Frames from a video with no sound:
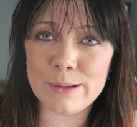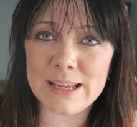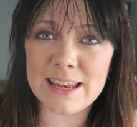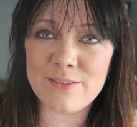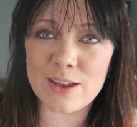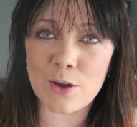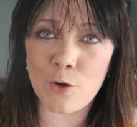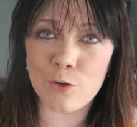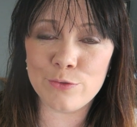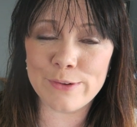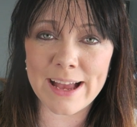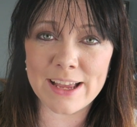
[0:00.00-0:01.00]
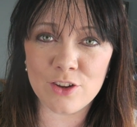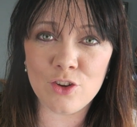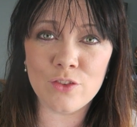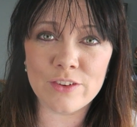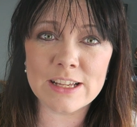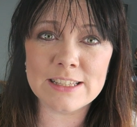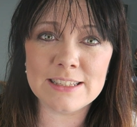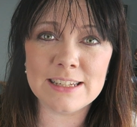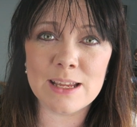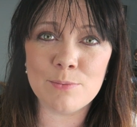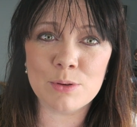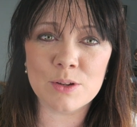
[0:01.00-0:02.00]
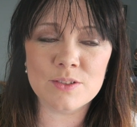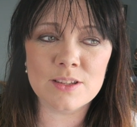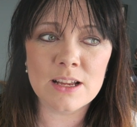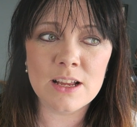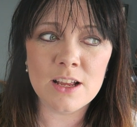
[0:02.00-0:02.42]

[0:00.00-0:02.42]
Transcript: be living off at university because